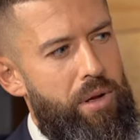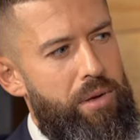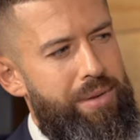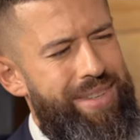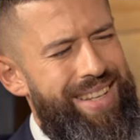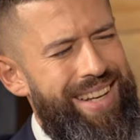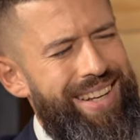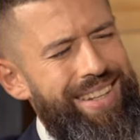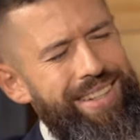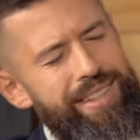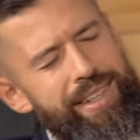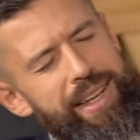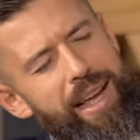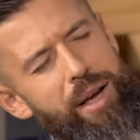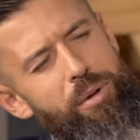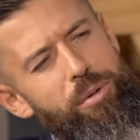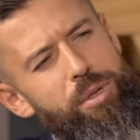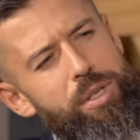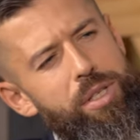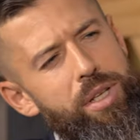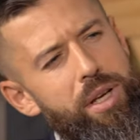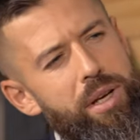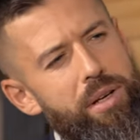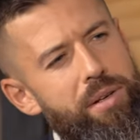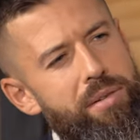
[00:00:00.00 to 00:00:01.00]
Second thing I would
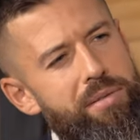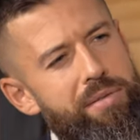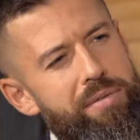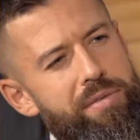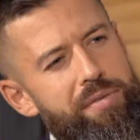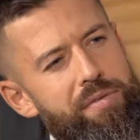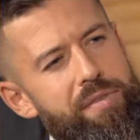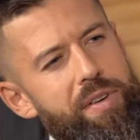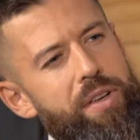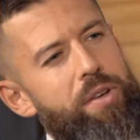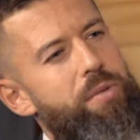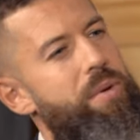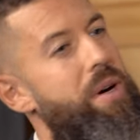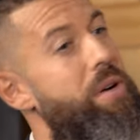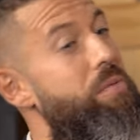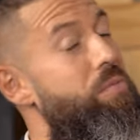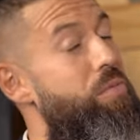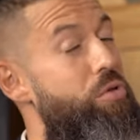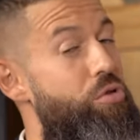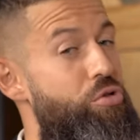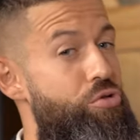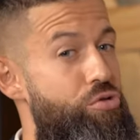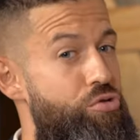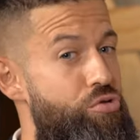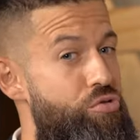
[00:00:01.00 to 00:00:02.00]
say, figure out
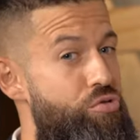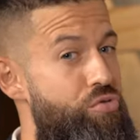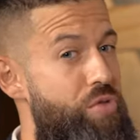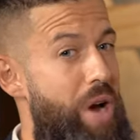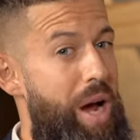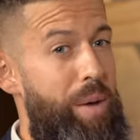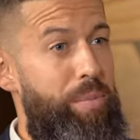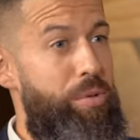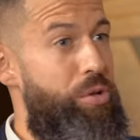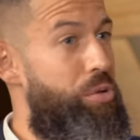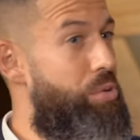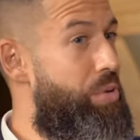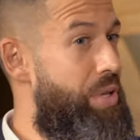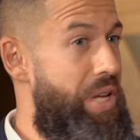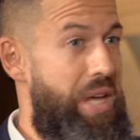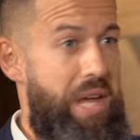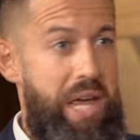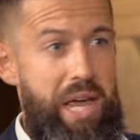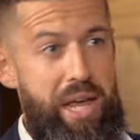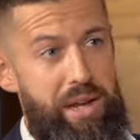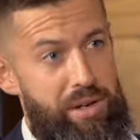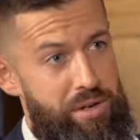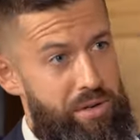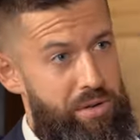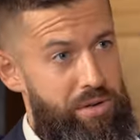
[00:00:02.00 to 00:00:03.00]
what you absolutely
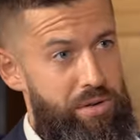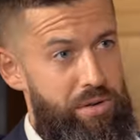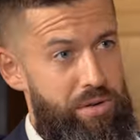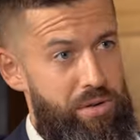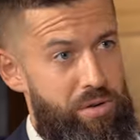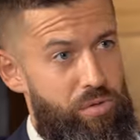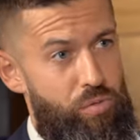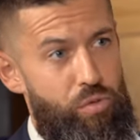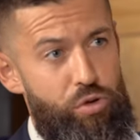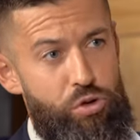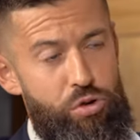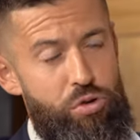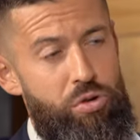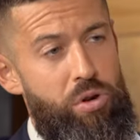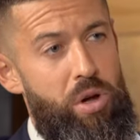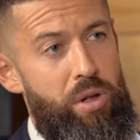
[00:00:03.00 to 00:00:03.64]
hate, what you